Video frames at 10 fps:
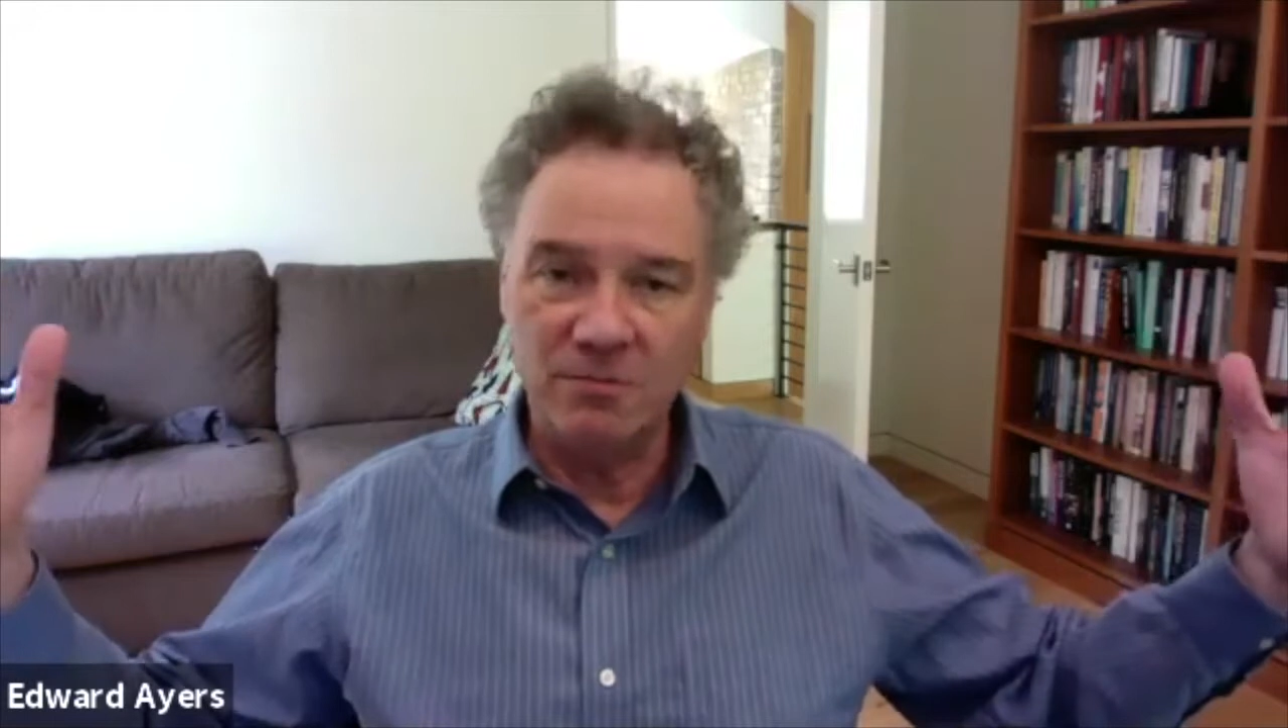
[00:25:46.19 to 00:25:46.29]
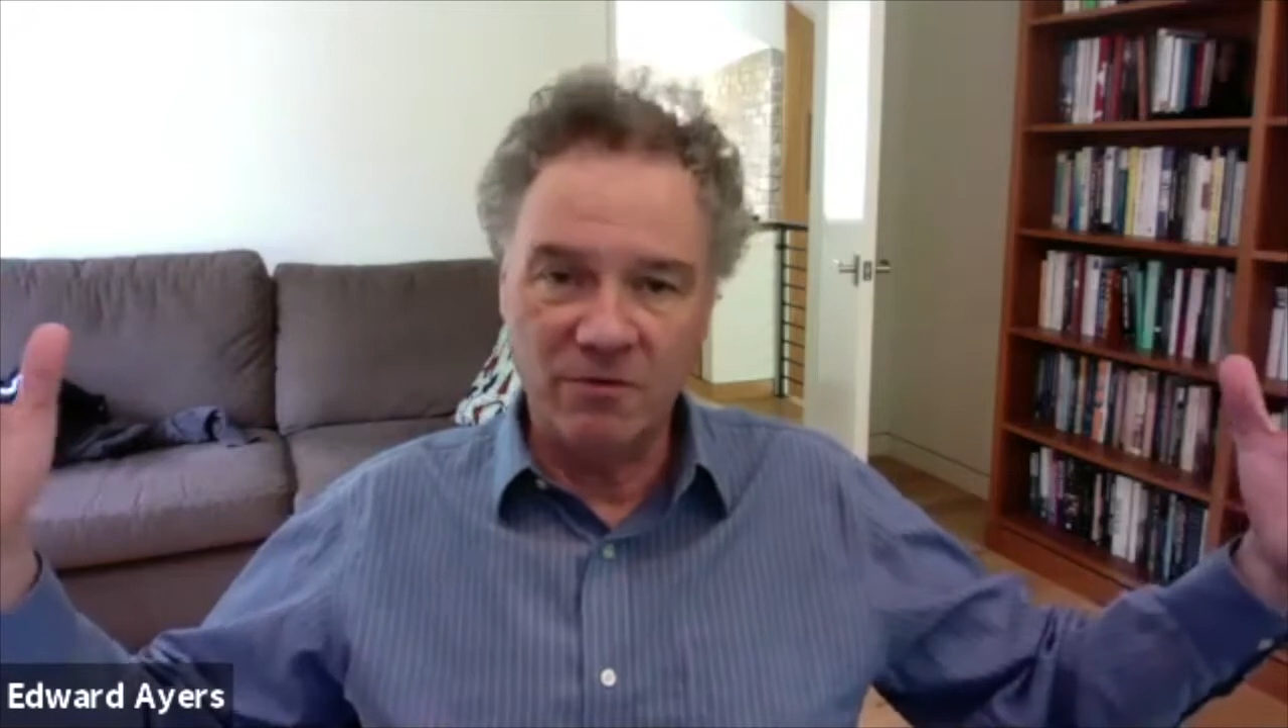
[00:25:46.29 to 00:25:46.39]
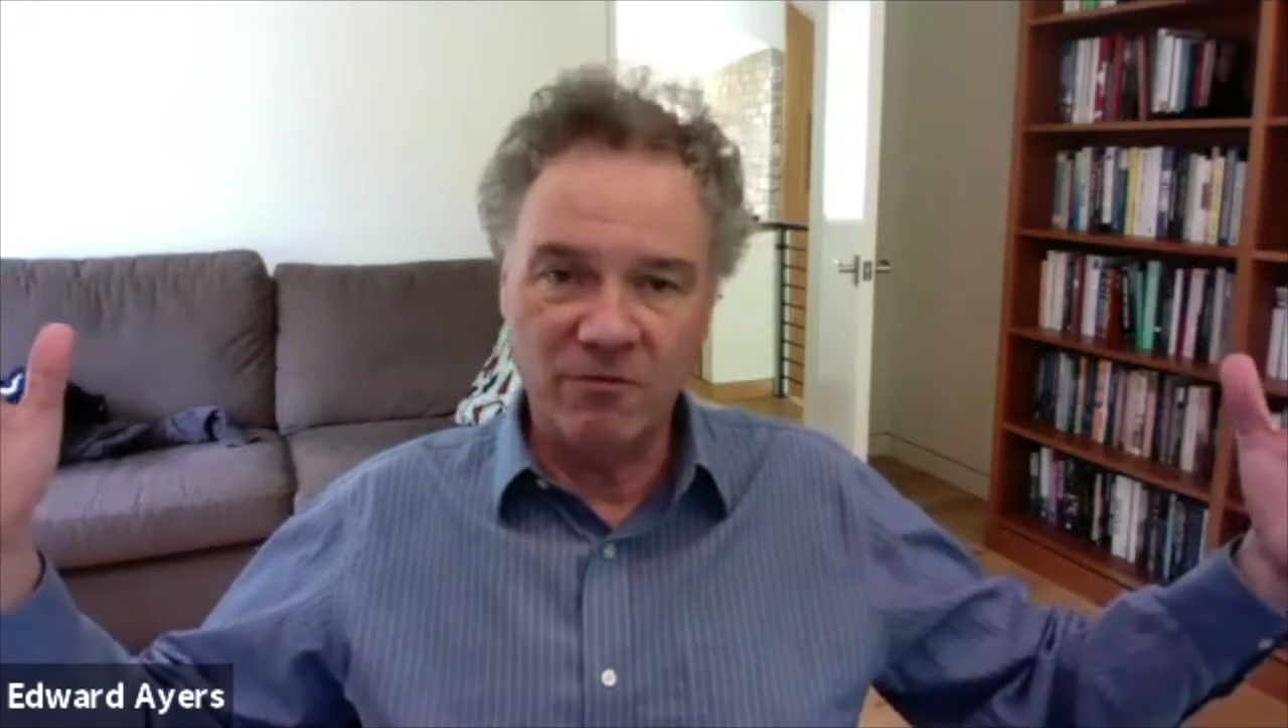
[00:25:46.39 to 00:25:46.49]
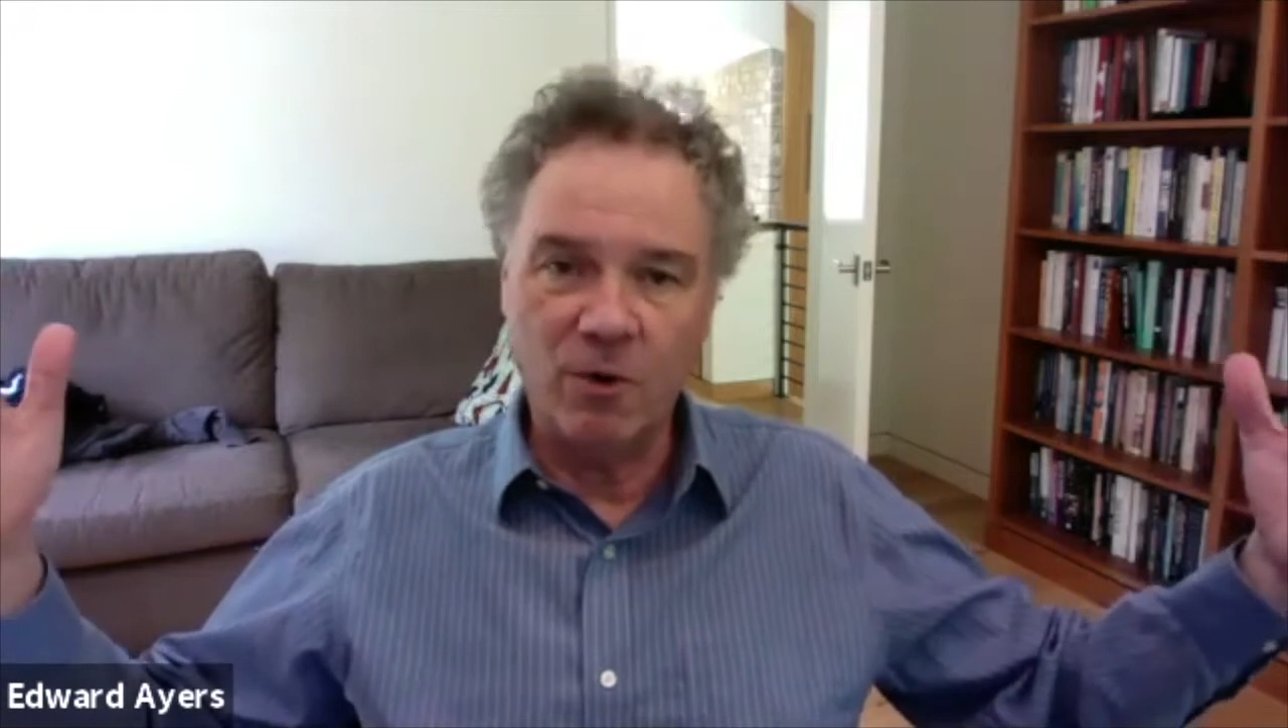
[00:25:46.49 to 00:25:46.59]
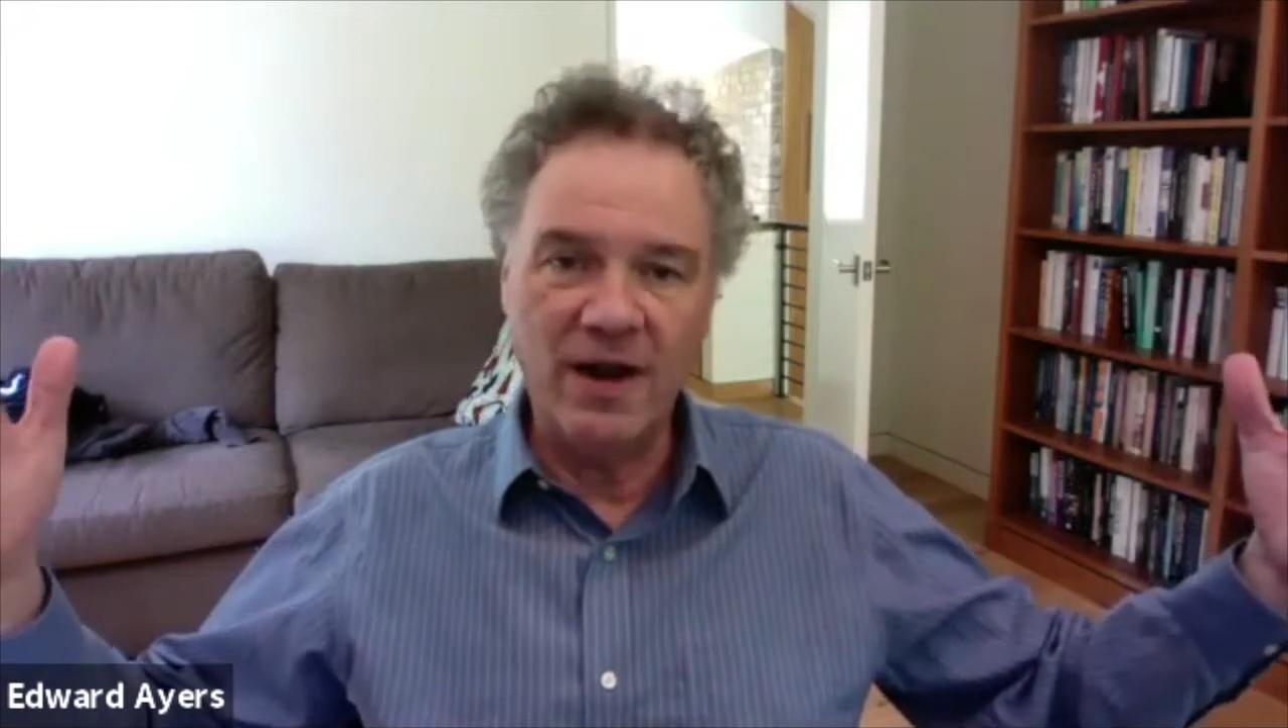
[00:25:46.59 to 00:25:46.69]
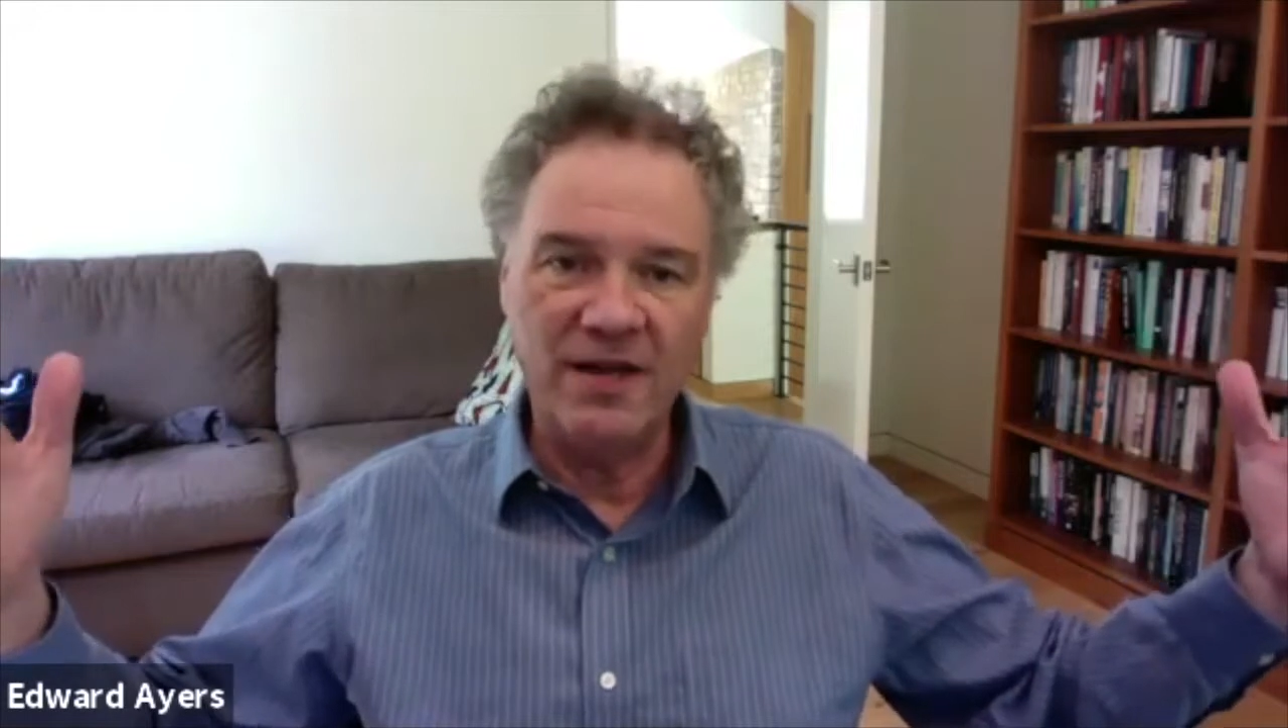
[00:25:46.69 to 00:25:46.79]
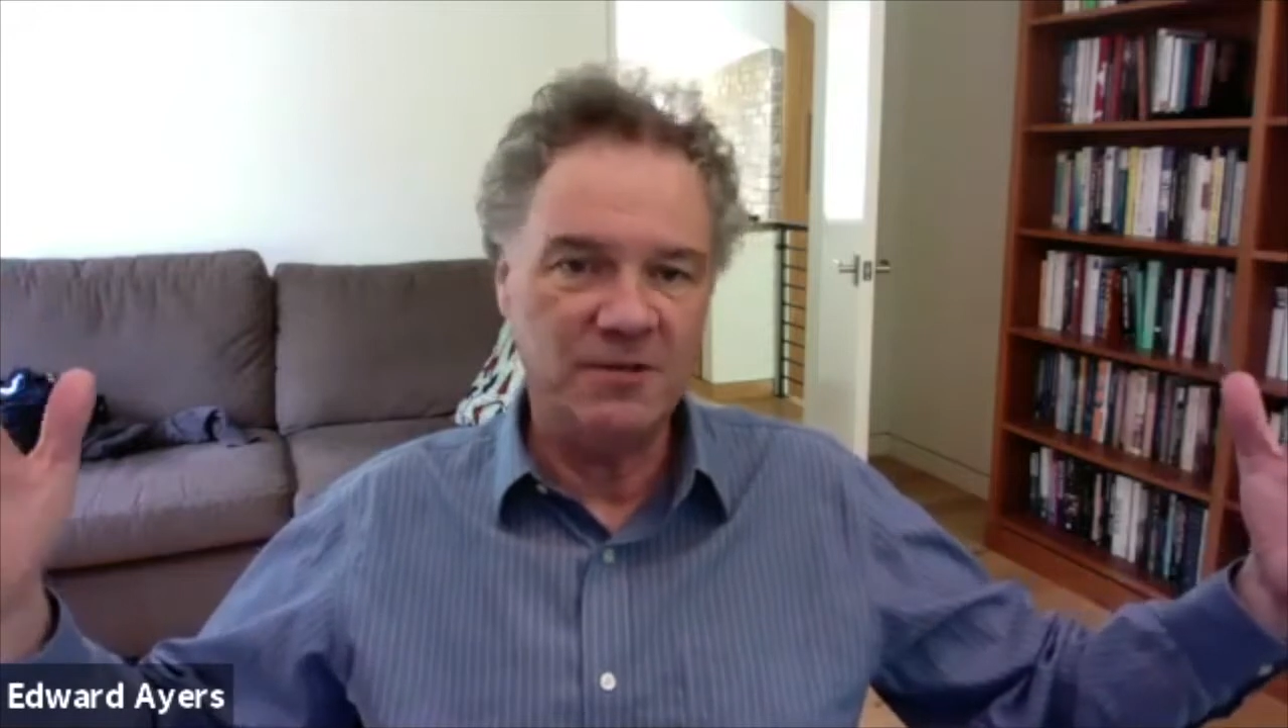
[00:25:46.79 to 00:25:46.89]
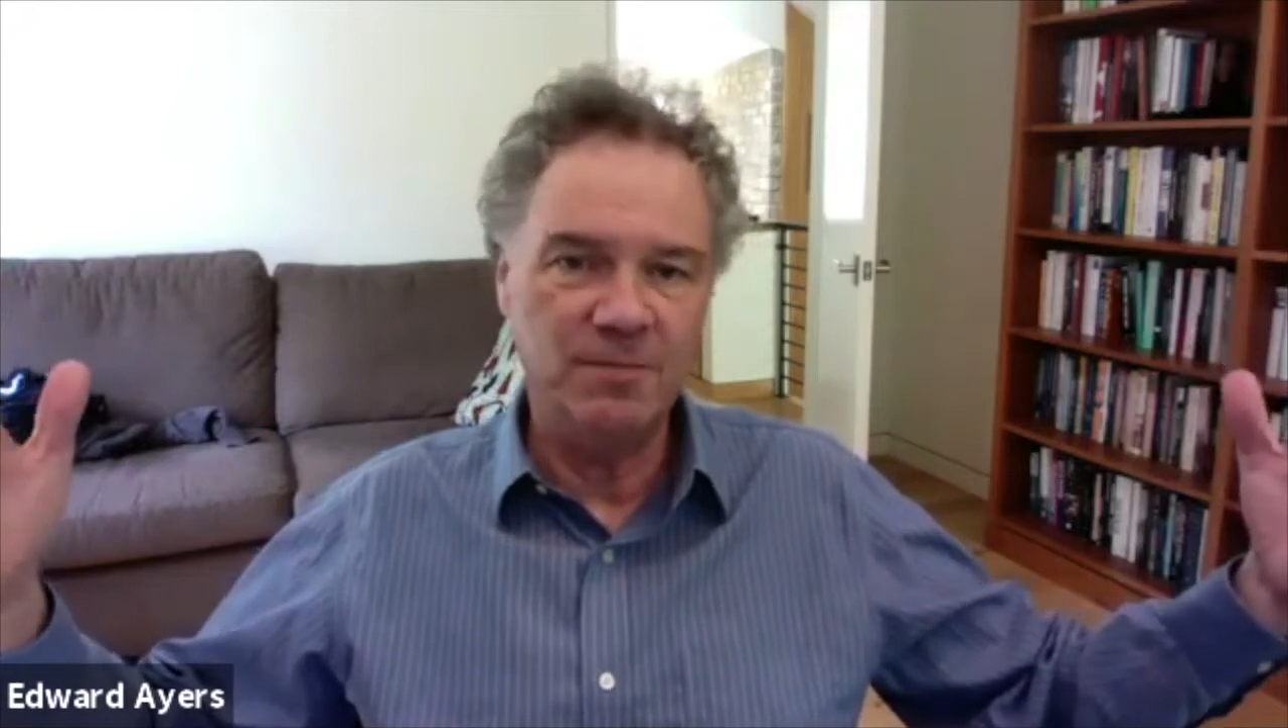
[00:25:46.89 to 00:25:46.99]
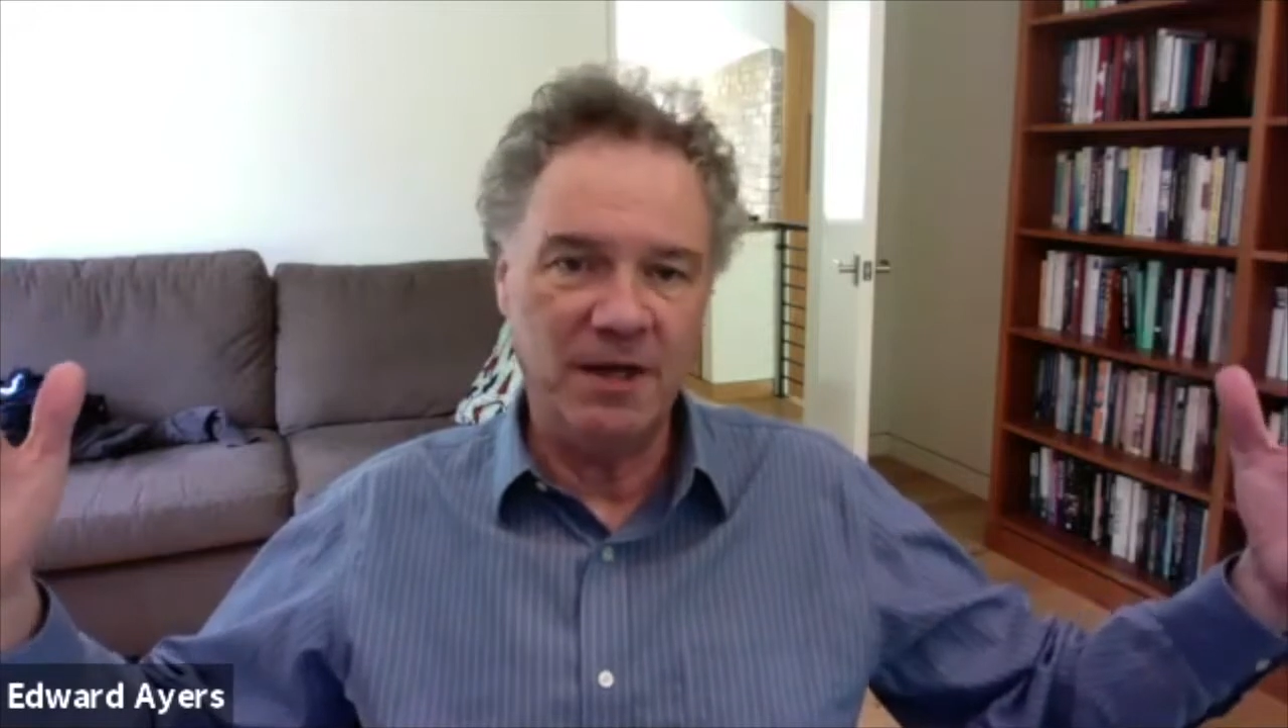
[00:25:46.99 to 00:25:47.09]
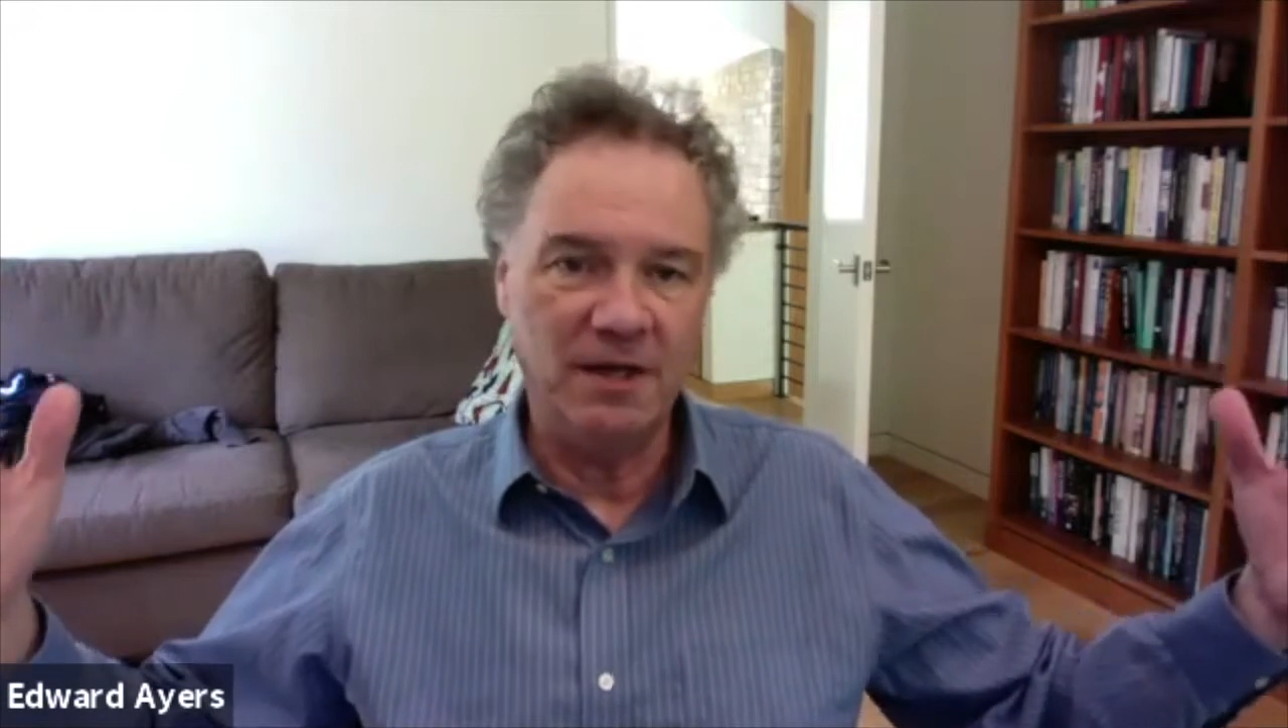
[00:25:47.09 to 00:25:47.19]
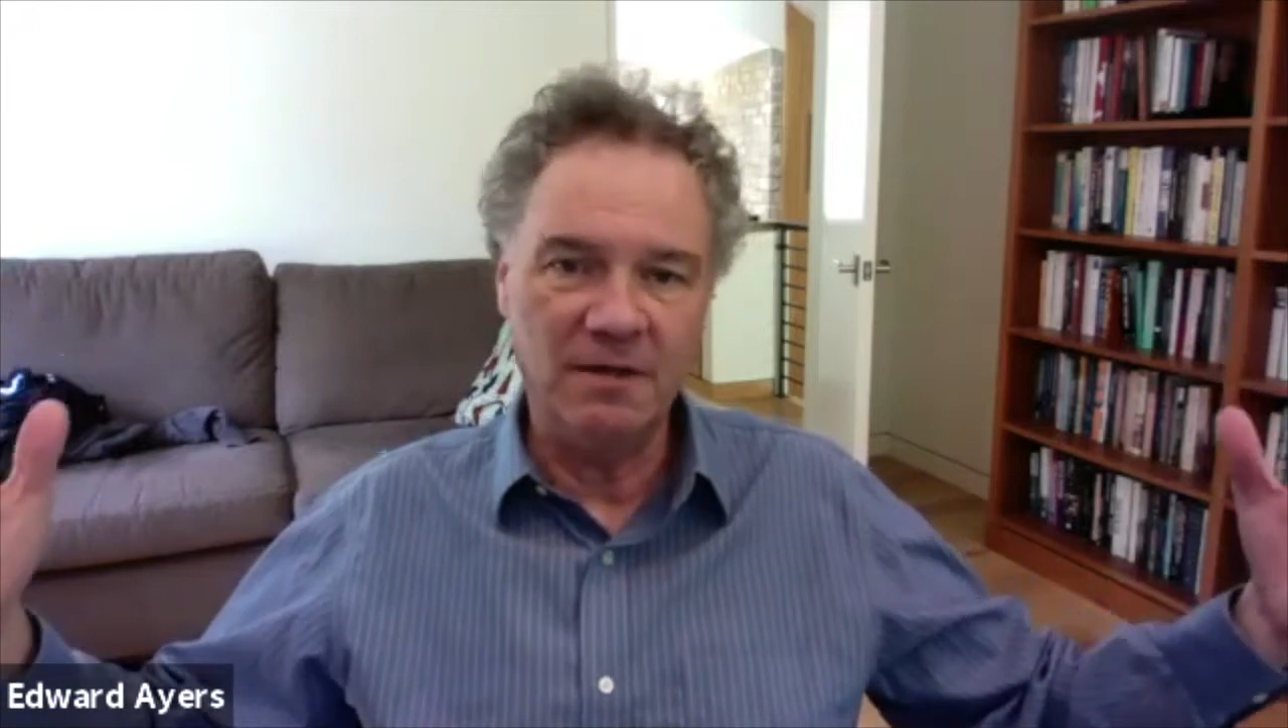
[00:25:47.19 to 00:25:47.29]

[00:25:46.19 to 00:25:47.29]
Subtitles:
before has been.